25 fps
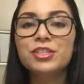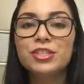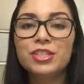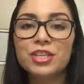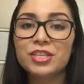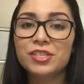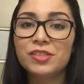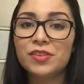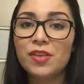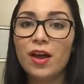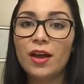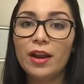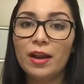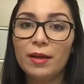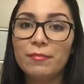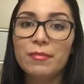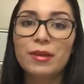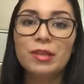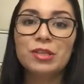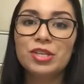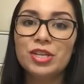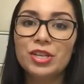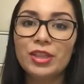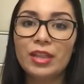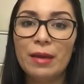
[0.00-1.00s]
Just thought I'd
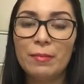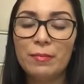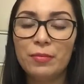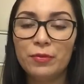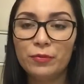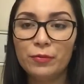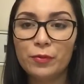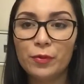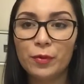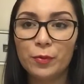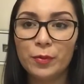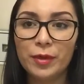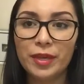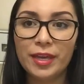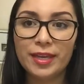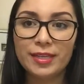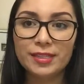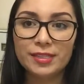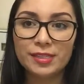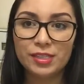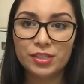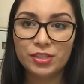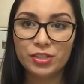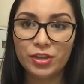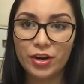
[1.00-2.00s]
mention that before we
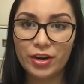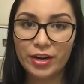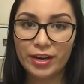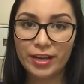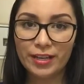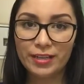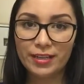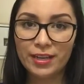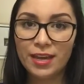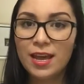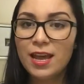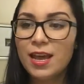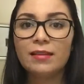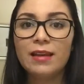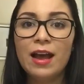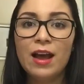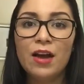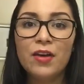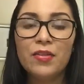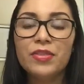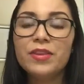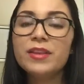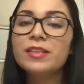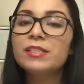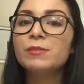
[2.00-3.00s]
get started.
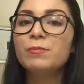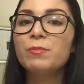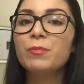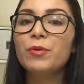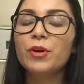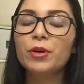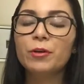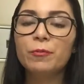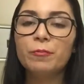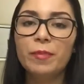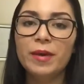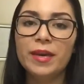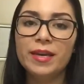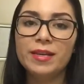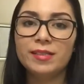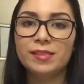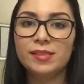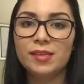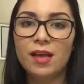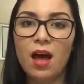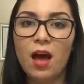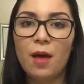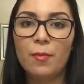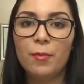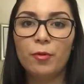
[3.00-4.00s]
Now, this book picks
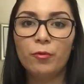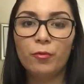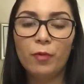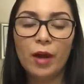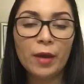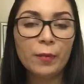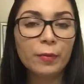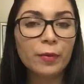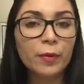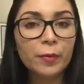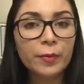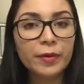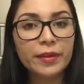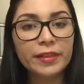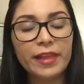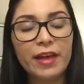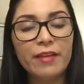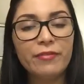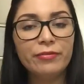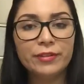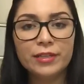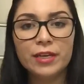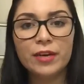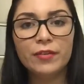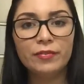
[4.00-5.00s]
up right where we
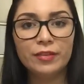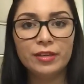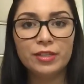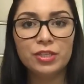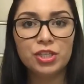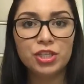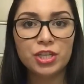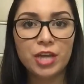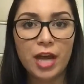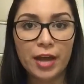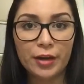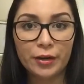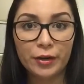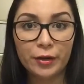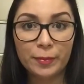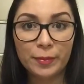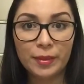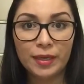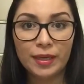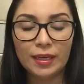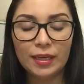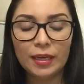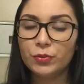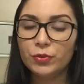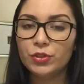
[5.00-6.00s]
left off in Shatter
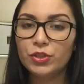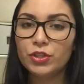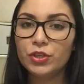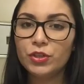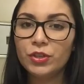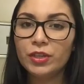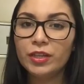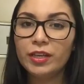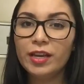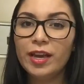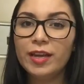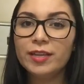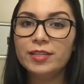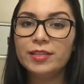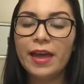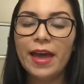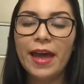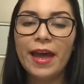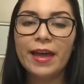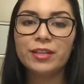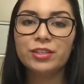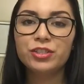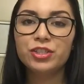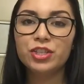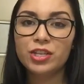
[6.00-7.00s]
Me. Juliet
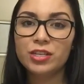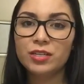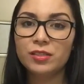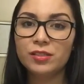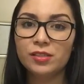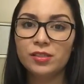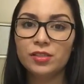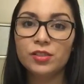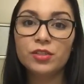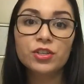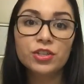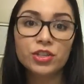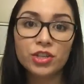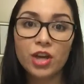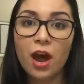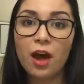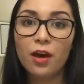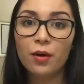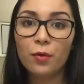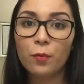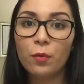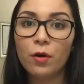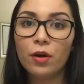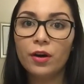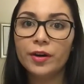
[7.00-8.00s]
had just
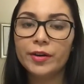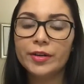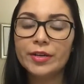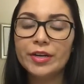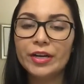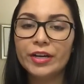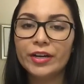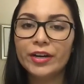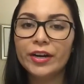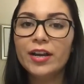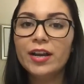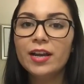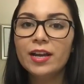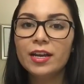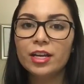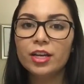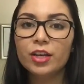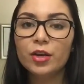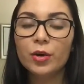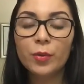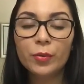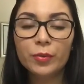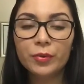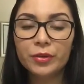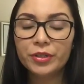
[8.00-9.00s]
shot Warner
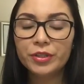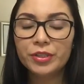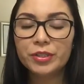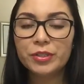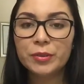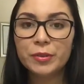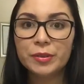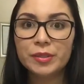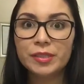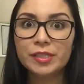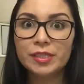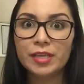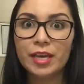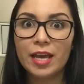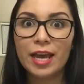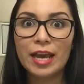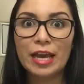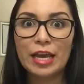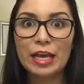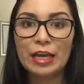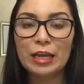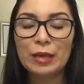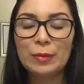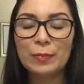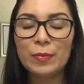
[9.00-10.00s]
in order to
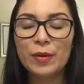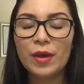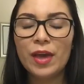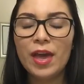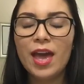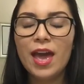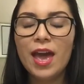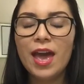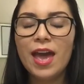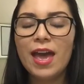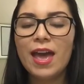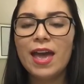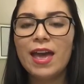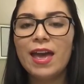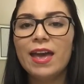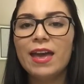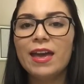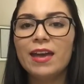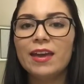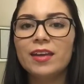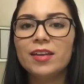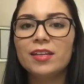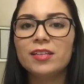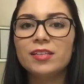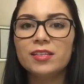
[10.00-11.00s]
escape,
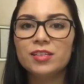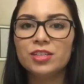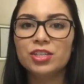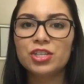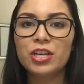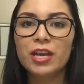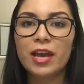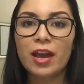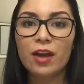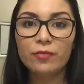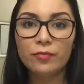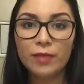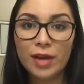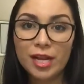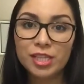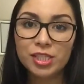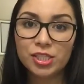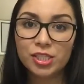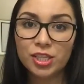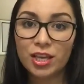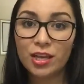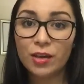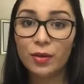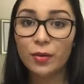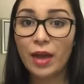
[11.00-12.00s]
and she had
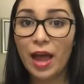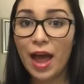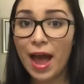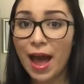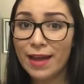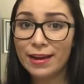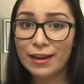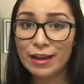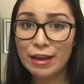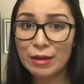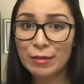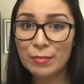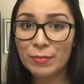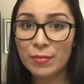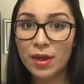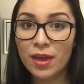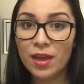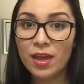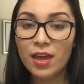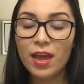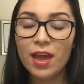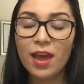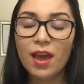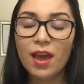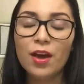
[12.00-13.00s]
rescued Adam,
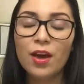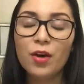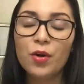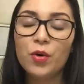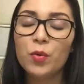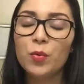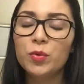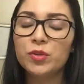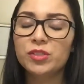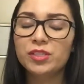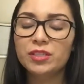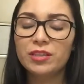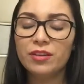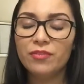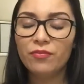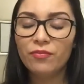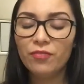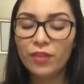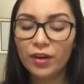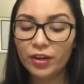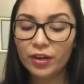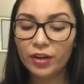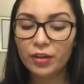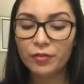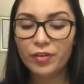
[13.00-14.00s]
who was in a
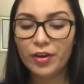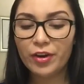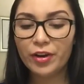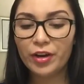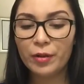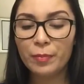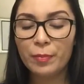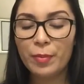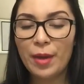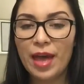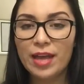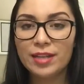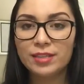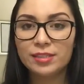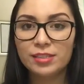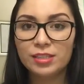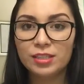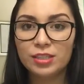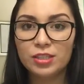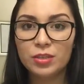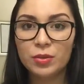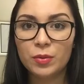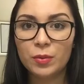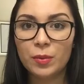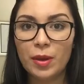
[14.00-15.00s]
very, very bad
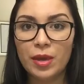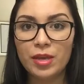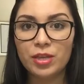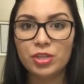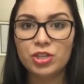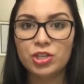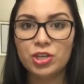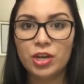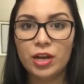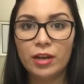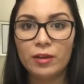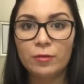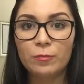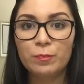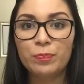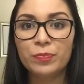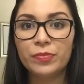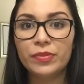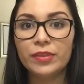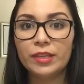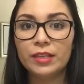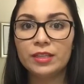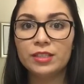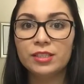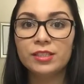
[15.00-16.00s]
situation.
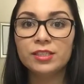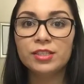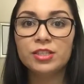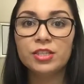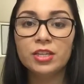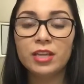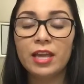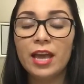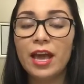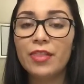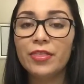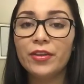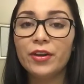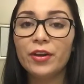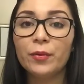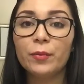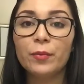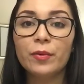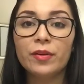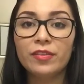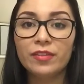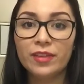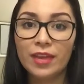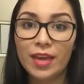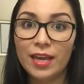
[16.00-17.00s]
And together
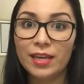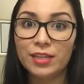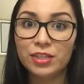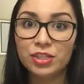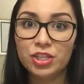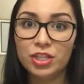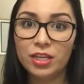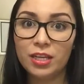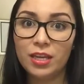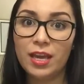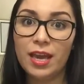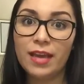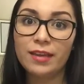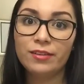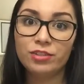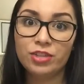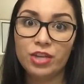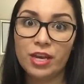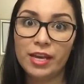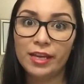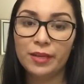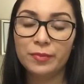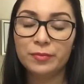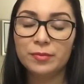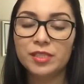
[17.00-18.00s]
with Kenji and
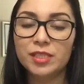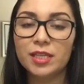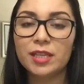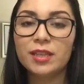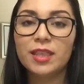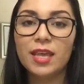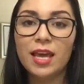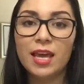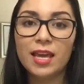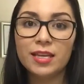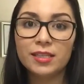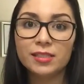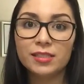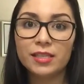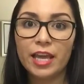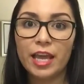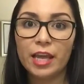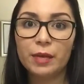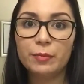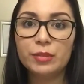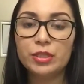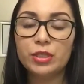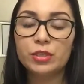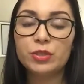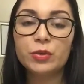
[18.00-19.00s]
James, they
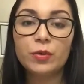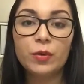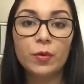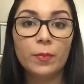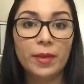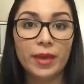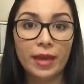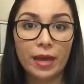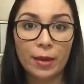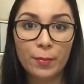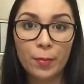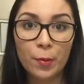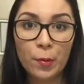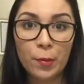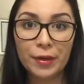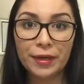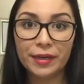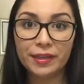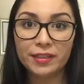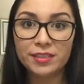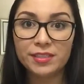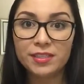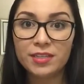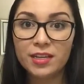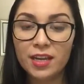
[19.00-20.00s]
escaped to Omega
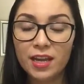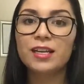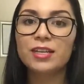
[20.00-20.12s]
Point.